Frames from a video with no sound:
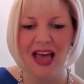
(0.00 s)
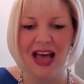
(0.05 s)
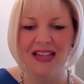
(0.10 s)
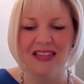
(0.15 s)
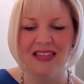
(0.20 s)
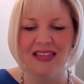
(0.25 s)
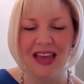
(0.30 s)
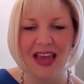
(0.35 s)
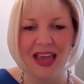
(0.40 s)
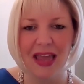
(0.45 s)

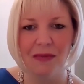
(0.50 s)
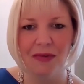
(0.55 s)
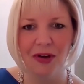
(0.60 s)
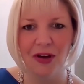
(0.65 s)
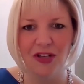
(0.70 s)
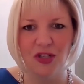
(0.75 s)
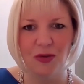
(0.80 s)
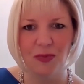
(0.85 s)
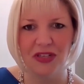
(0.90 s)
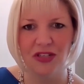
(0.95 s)
And today I'm
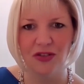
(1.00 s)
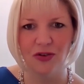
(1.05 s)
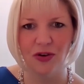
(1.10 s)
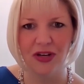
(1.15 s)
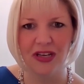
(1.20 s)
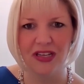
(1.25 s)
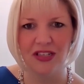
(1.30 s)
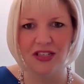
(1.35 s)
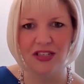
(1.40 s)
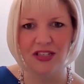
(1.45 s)
going to be
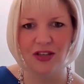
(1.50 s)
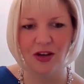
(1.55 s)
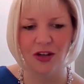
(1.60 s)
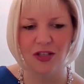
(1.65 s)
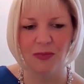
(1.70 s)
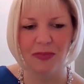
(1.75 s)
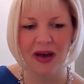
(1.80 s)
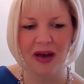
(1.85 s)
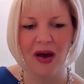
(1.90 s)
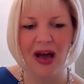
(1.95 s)
talking to
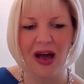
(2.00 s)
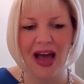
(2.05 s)
Scott about